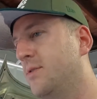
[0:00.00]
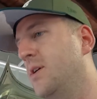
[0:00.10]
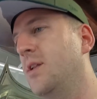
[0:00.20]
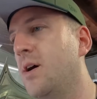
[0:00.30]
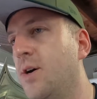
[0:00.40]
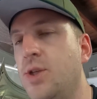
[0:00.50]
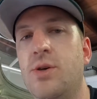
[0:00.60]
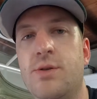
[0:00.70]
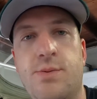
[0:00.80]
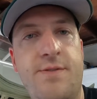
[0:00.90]
you know, a
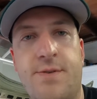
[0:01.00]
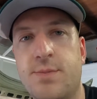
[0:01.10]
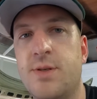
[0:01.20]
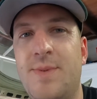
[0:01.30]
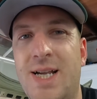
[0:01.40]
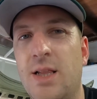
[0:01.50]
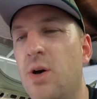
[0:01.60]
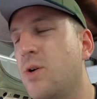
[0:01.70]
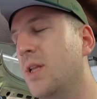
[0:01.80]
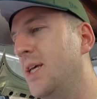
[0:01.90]
used one from somebody
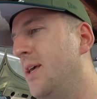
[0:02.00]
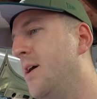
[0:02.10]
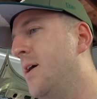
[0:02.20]
locally.